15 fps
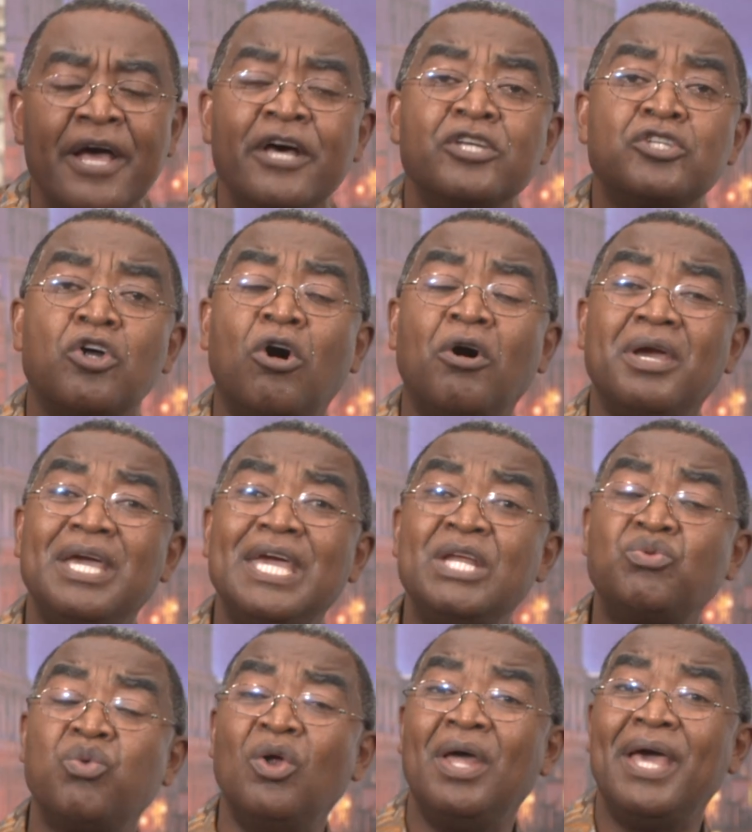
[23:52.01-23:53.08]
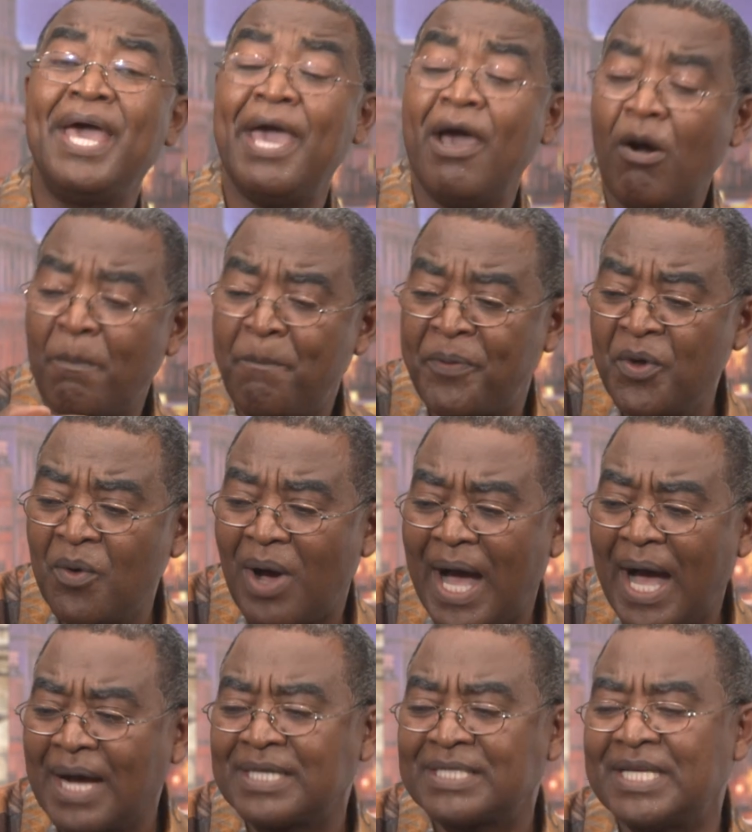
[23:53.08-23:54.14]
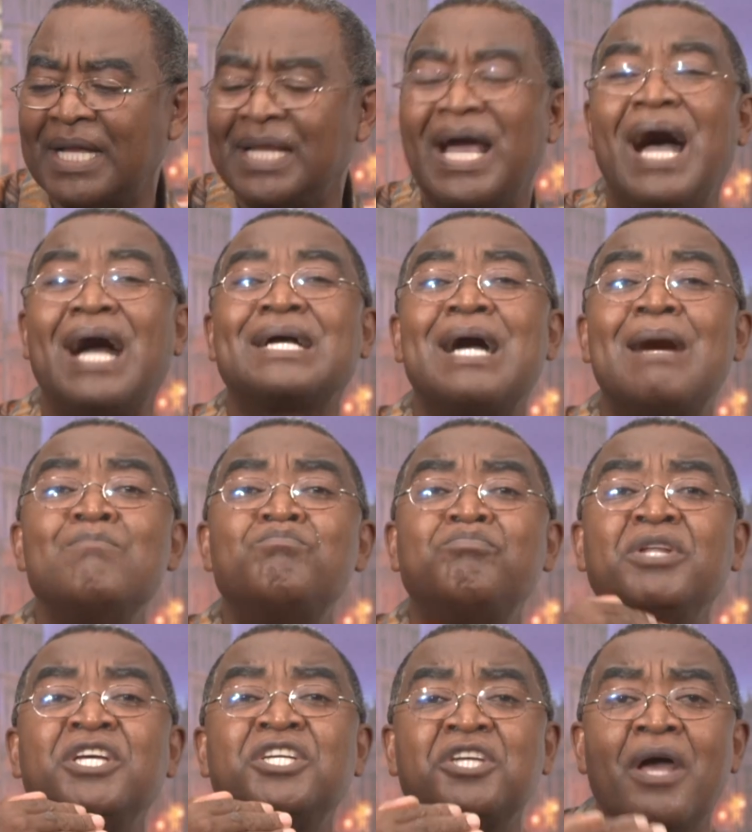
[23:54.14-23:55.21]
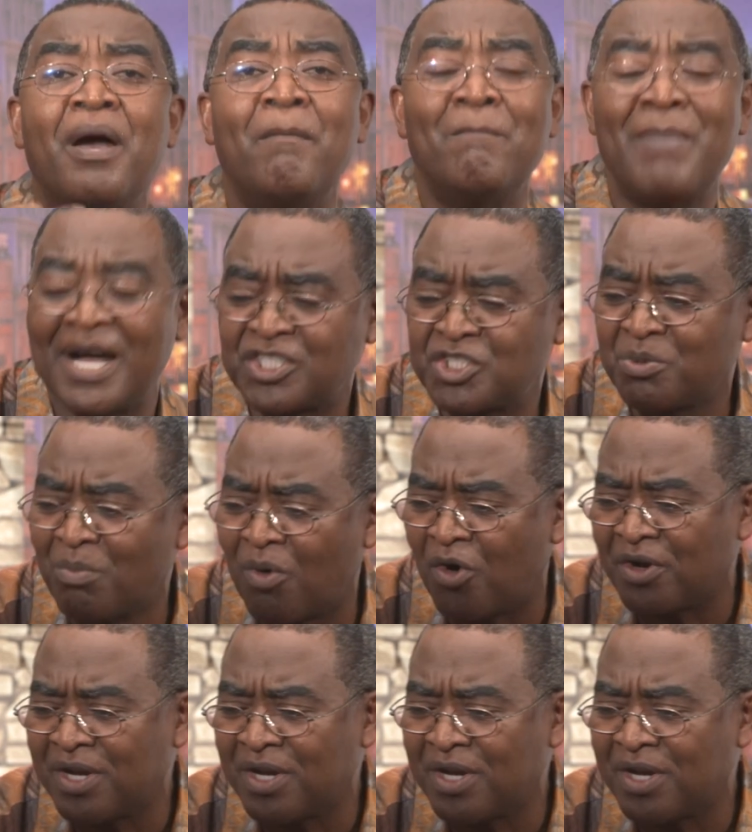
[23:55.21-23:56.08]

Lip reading: So it will help you actually accomplish much more.